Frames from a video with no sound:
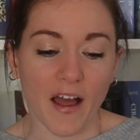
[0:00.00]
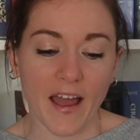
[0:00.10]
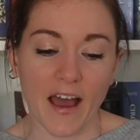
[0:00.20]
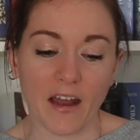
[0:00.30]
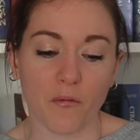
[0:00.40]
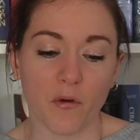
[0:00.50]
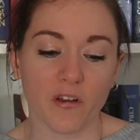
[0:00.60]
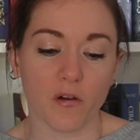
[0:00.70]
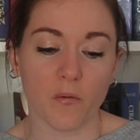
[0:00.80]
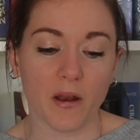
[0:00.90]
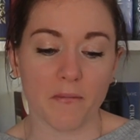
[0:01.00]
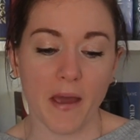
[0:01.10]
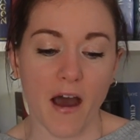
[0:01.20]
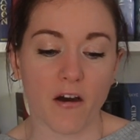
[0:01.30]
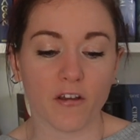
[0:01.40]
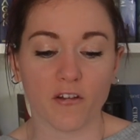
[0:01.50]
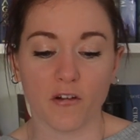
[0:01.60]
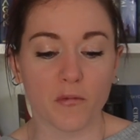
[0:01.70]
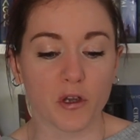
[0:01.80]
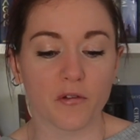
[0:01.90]
I had was a 1 power, so a
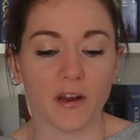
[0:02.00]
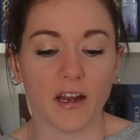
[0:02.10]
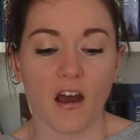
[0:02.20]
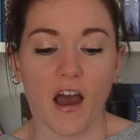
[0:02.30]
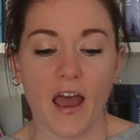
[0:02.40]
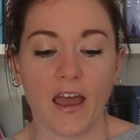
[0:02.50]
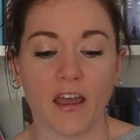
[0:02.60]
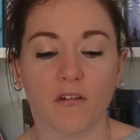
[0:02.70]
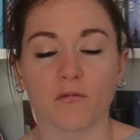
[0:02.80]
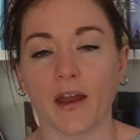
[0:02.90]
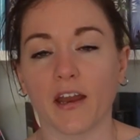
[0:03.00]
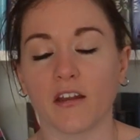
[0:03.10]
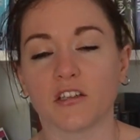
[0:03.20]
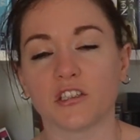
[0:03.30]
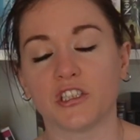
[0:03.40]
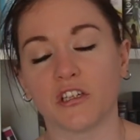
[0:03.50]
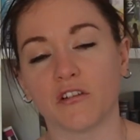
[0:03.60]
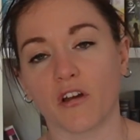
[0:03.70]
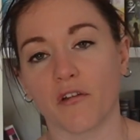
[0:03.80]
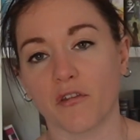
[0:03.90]
mood read. I read
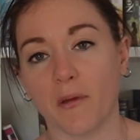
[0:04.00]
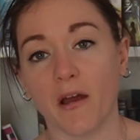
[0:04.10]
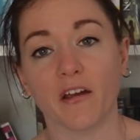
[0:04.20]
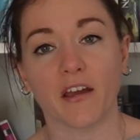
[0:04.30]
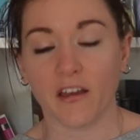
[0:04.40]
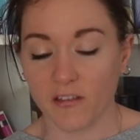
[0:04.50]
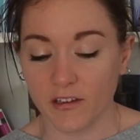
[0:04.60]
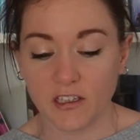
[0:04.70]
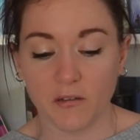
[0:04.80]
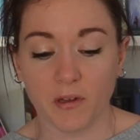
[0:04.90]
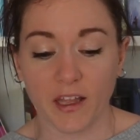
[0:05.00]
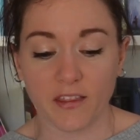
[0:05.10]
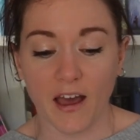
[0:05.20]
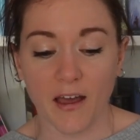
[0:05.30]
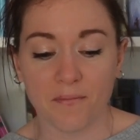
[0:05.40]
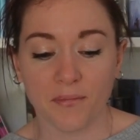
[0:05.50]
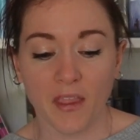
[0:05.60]
Shield of Sparrow, so I did complete that.